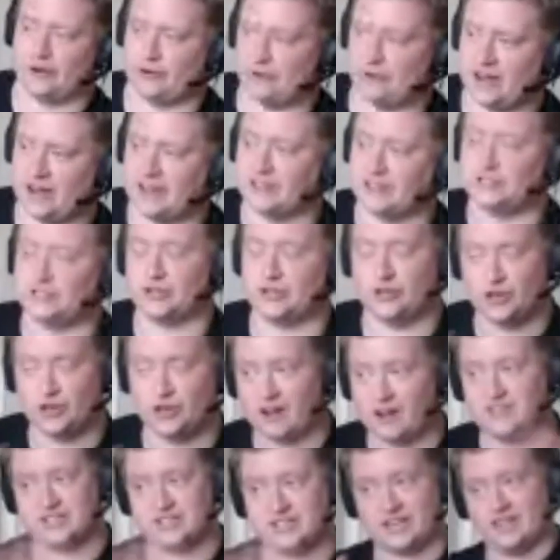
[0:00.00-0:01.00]
grenades. So you
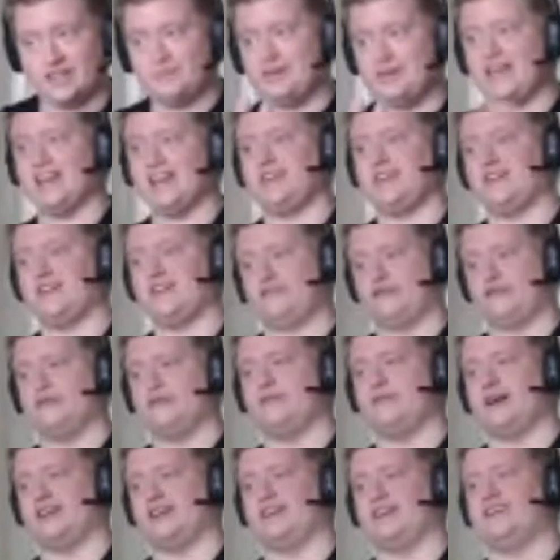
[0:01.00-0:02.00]
guys are going to be getting your full
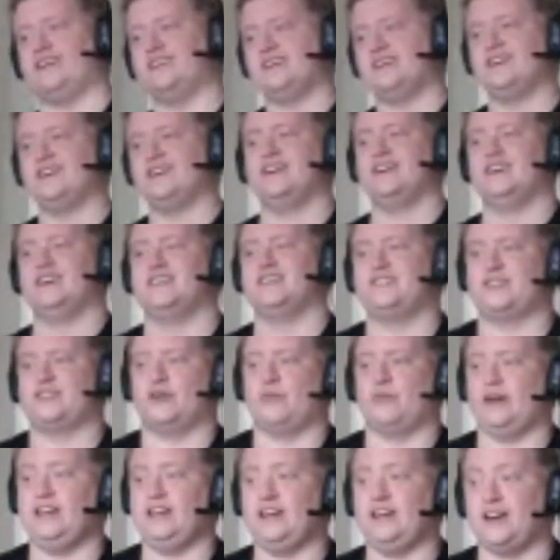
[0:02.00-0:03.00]
money. So
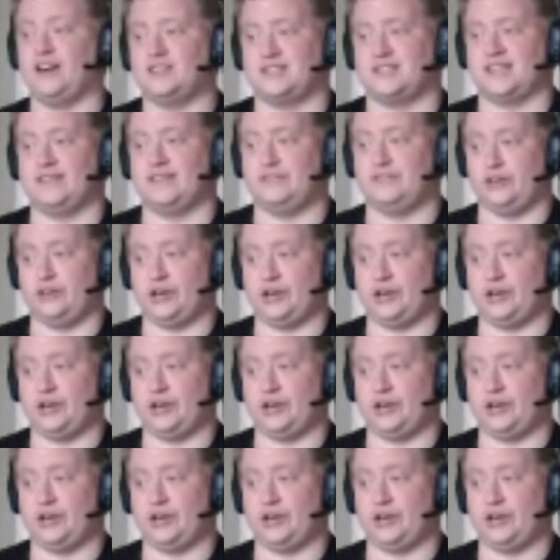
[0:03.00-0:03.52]
when you guys leave, you